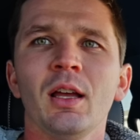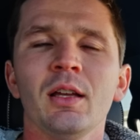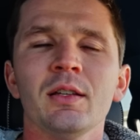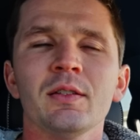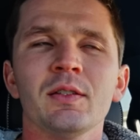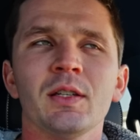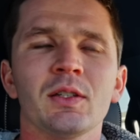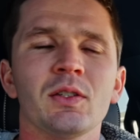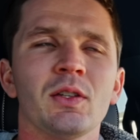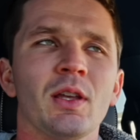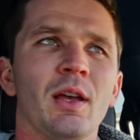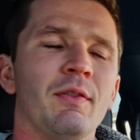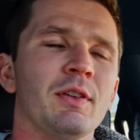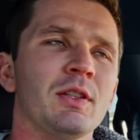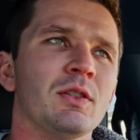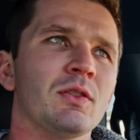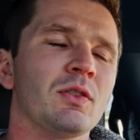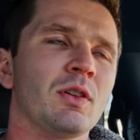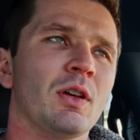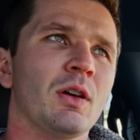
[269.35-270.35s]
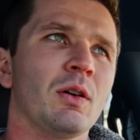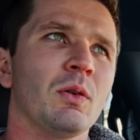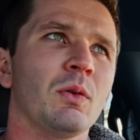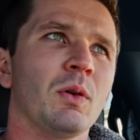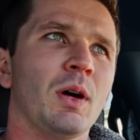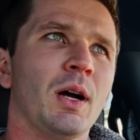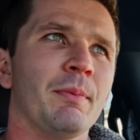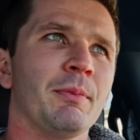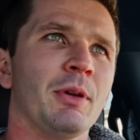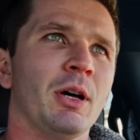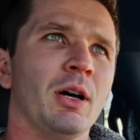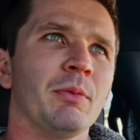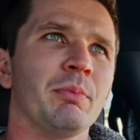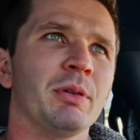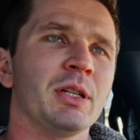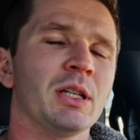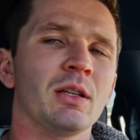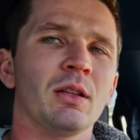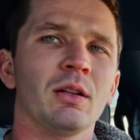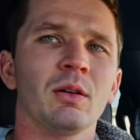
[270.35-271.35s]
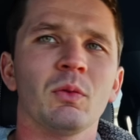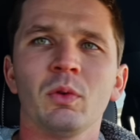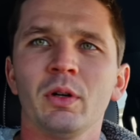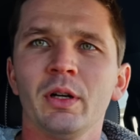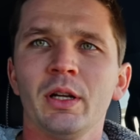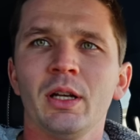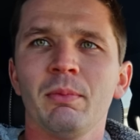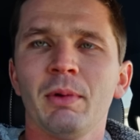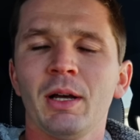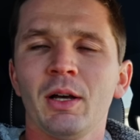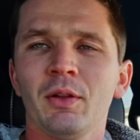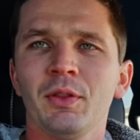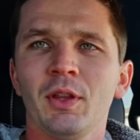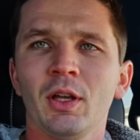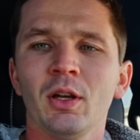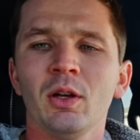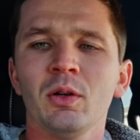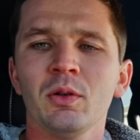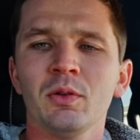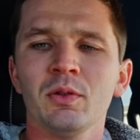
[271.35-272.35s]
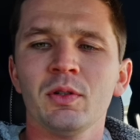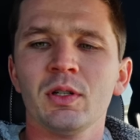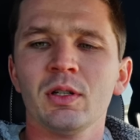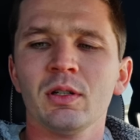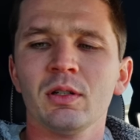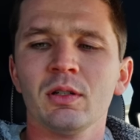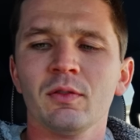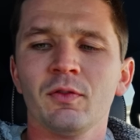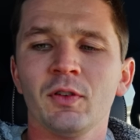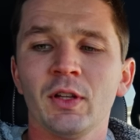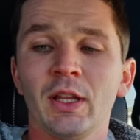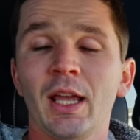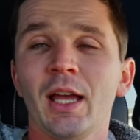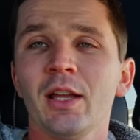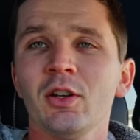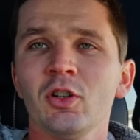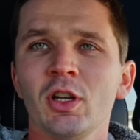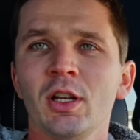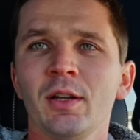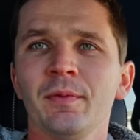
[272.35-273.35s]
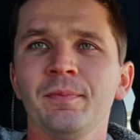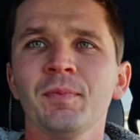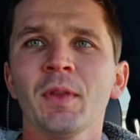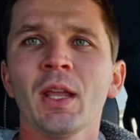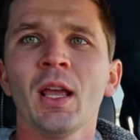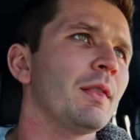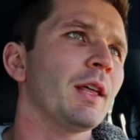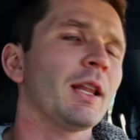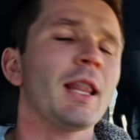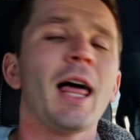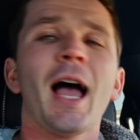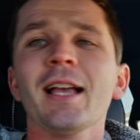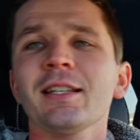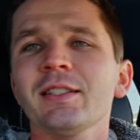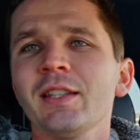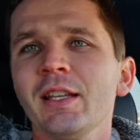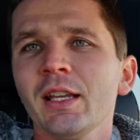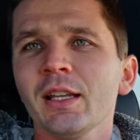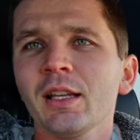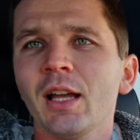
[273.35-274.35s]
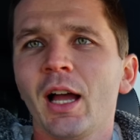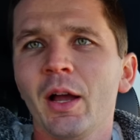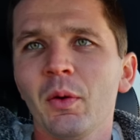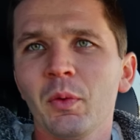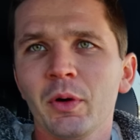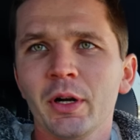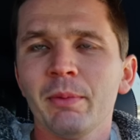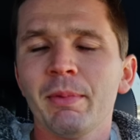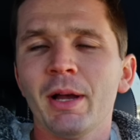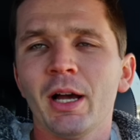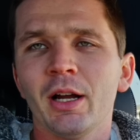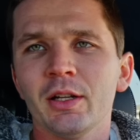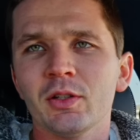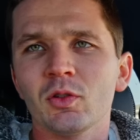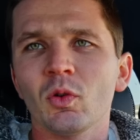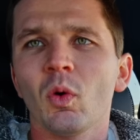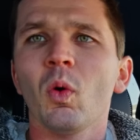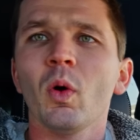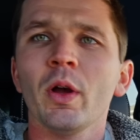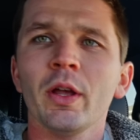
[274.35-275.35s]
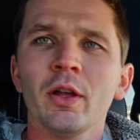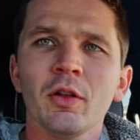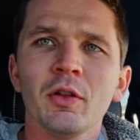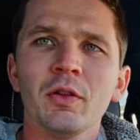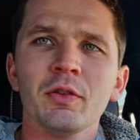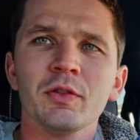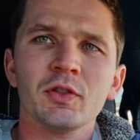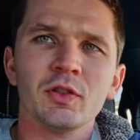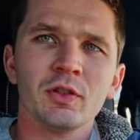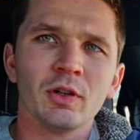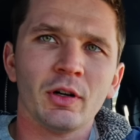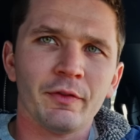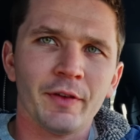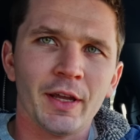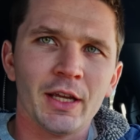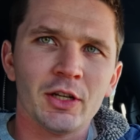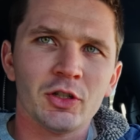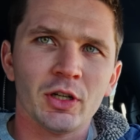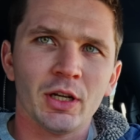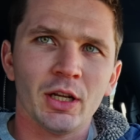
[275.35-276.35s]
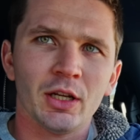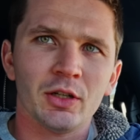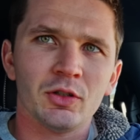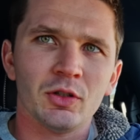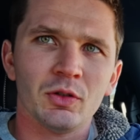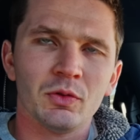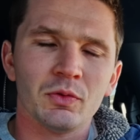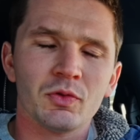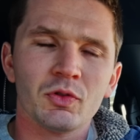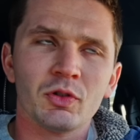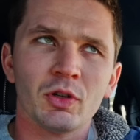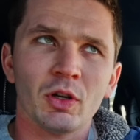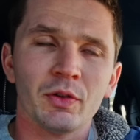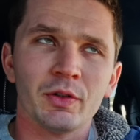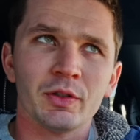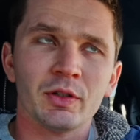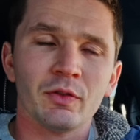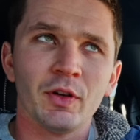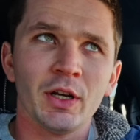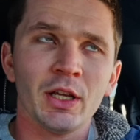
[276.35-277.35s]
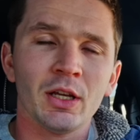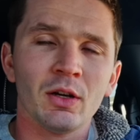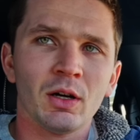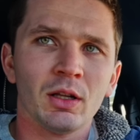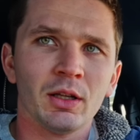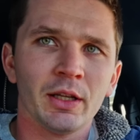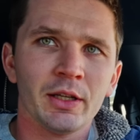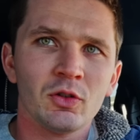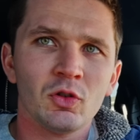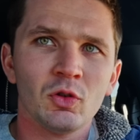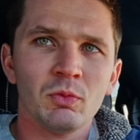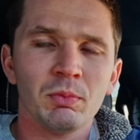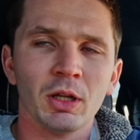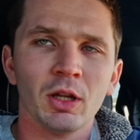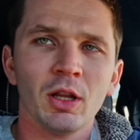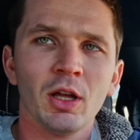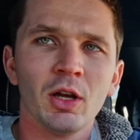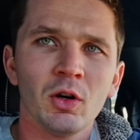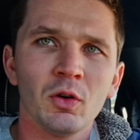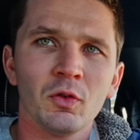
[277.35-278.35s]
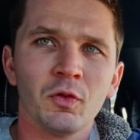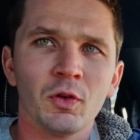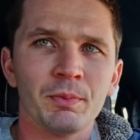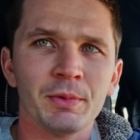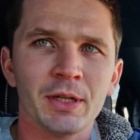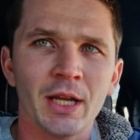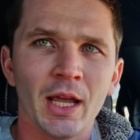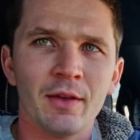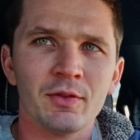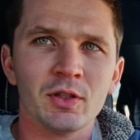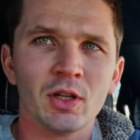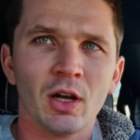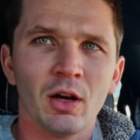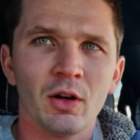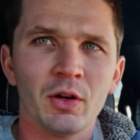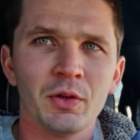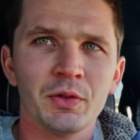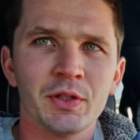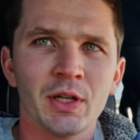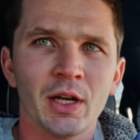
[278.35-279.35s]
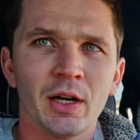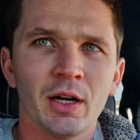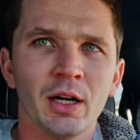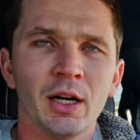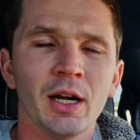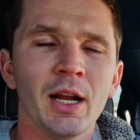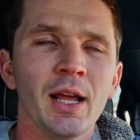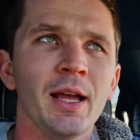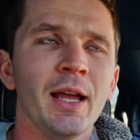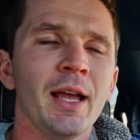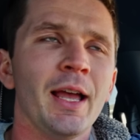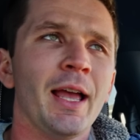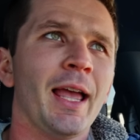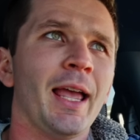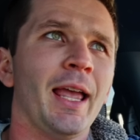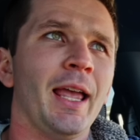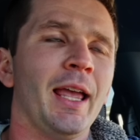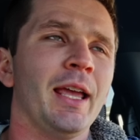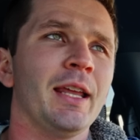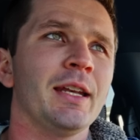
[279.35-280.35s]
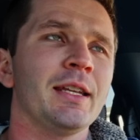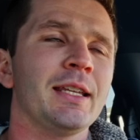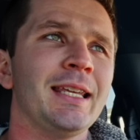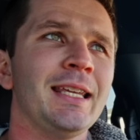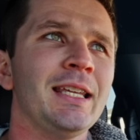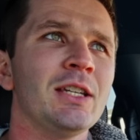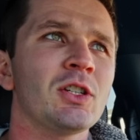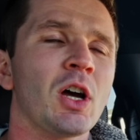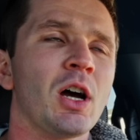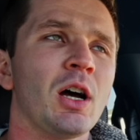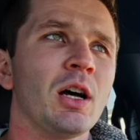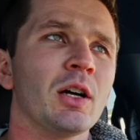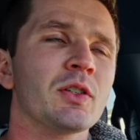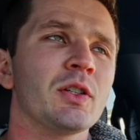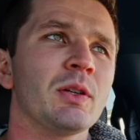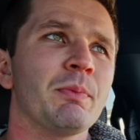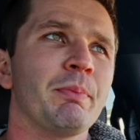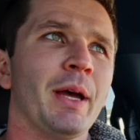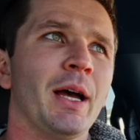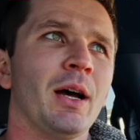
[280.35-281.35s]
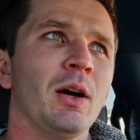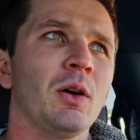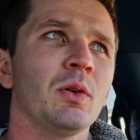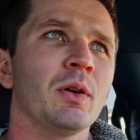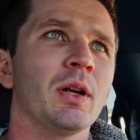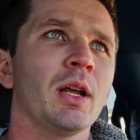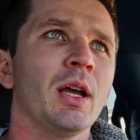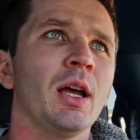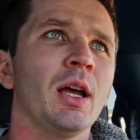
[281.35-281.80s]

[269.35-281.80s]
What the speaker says: 6.7, so I'm not particularly worried about those for the engine. The last thing I worry about is oil starvation issues. So there's a video I'll link to below from Dave's Auto Center, and he talks about,